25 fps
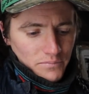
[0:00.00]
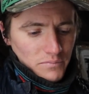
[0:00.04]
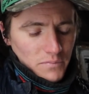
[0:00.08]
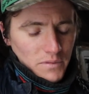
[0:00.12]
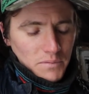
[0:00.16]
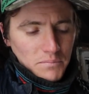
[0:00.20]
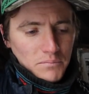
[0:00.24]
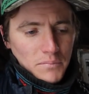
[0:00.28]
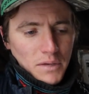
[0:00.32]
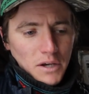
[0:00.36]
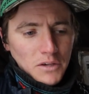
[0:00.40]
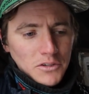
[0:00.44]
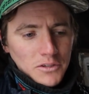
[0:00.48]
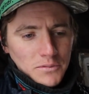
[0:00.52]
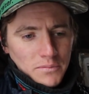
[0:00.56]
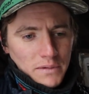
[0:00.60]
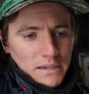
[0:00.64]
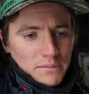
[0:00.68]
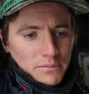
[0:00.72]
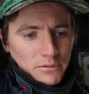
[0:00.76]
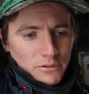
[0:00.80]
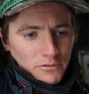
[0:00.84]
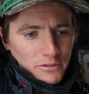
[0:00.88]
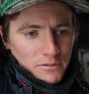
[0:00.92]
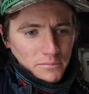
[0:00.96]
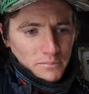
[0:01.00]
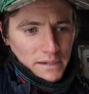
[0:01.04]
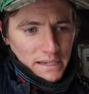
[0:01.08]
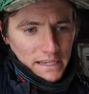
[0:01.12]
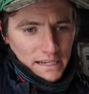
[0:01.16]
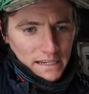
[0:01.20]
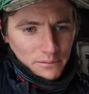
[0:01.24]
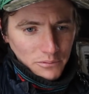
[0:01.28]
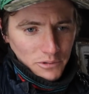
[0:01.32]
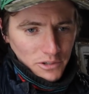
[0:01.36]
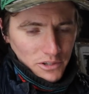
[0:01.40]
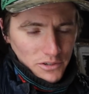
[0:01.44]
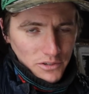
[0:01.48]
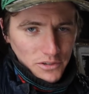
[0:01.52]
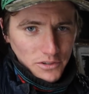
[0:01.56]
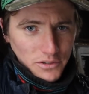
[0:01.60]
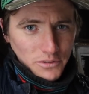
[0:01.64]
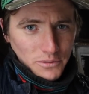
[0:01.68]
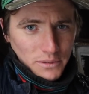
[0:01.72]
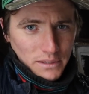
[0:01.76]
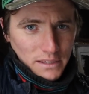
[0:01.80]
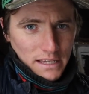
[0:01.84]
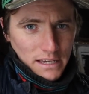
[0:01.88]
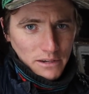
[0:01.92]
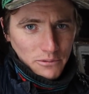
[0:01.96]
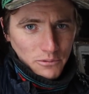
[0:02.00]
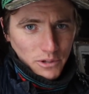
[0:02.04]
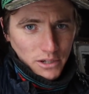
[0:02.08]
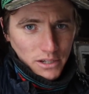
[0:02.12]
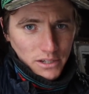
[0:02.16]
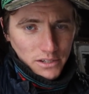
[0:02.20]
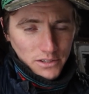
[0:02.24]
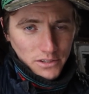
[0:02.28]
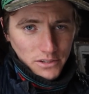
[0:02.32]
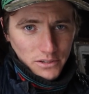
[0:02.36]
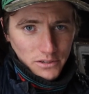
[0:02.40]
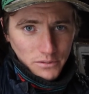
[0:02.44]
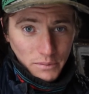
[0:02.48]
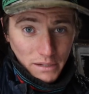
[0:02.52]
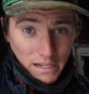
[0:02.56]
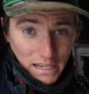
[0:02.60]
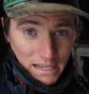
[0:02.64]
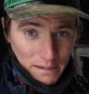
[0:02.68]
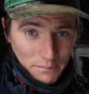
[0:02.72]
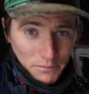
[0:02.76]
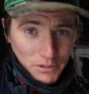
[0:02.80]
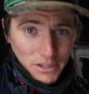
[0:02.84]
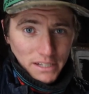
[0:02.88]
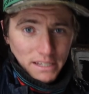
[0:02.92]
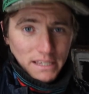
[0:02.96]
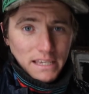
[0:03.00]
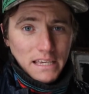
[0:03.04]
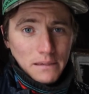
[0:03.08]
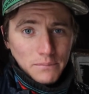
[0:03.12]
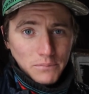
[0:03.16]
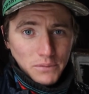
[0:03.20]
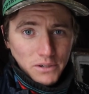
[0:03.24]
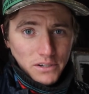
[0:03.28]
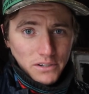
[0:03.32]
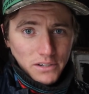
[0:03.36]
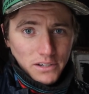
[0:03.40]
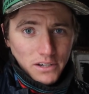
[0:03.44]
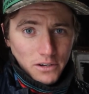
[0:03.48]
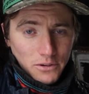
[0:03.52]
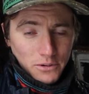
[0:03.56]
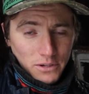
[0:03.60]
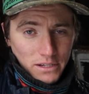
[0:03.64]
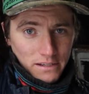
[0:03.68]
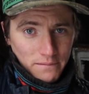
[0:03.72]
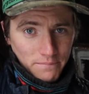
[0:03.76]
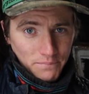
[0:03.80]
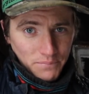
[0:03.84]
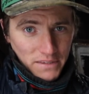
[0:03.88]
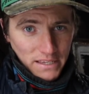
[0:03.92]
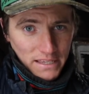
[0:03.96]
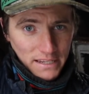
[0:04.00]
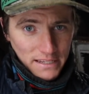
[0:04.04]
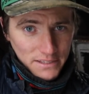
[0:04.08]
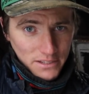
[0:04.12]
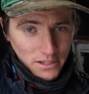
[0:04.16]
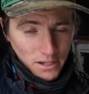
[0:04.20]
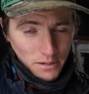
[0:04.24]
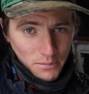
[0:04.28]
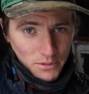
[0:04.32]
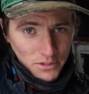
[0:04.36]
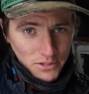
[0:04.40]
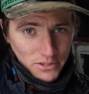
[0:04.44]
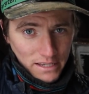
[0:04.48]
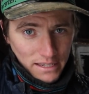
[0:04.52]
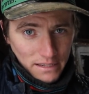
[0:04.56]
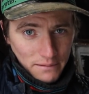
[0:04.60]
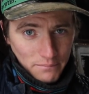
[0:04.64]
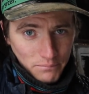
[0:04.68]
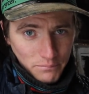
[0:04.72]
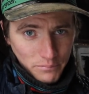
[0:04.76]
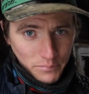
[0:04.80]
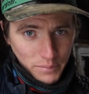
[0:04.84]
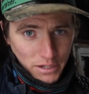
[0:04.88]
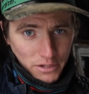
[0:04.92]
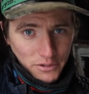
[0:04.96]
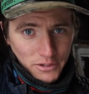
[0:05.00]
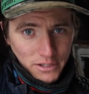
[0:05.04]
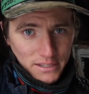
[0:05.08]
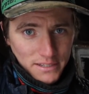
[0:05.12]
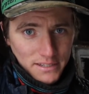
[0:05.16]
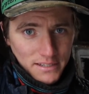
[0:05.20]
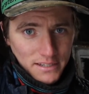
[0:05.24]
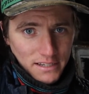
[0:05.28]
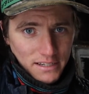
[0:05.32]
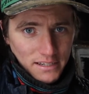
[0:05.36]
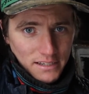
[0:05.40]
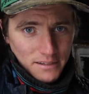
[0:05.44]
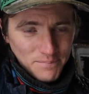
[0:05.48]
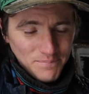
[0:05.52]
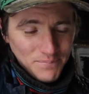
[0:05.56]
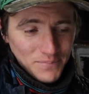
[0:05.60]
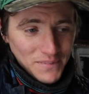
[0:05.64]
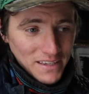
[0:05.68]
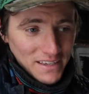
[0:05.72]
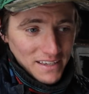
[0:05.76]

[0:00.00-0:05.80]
most people from being able to do what they want to do, but I'm going to keep on going. And it's almost like bonus time.